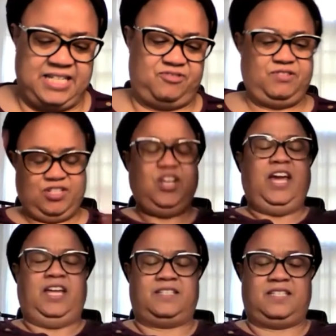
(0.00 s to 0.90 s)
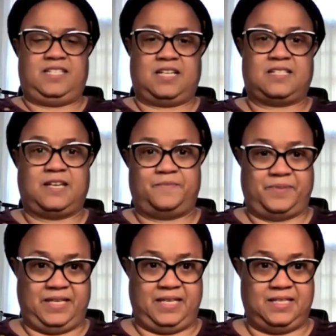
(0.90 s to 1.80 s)
it sticks
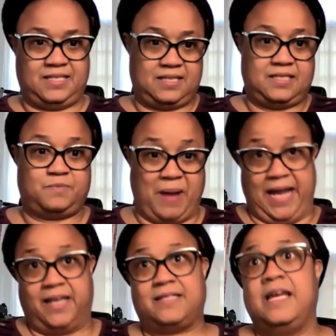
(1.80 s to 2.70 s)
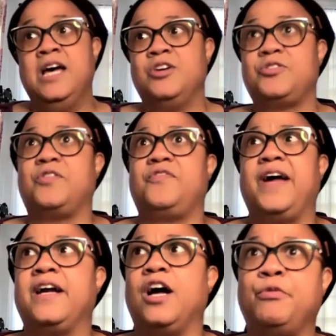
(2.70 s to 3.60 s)
up these spikes, sort
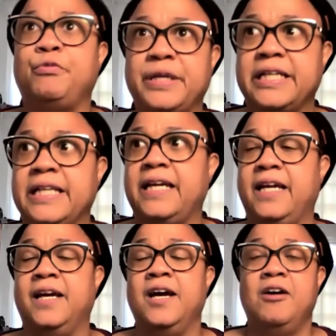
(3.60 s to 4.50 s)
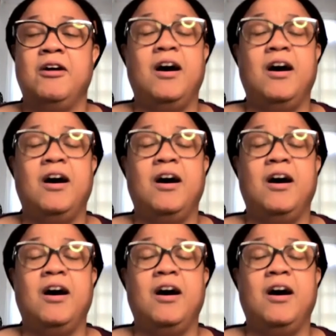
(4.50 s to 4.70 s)
of like a really